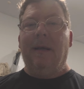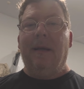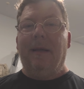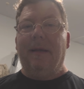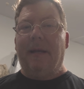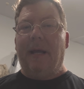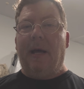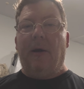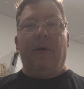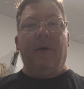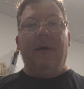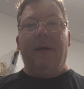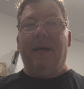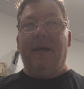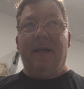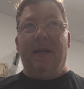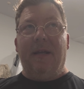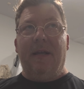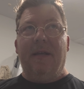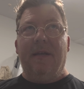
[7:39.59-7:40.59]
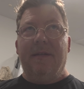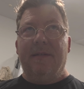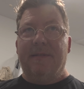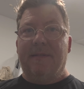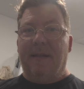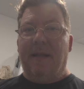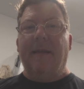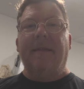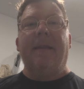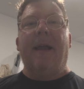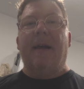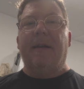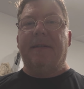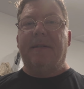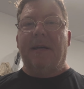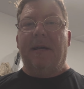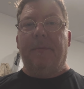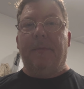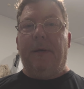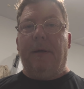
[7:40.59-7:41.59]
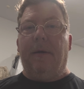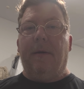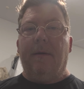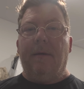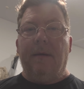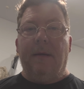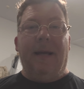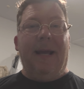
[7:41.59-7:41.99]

Now, it is nighttime here,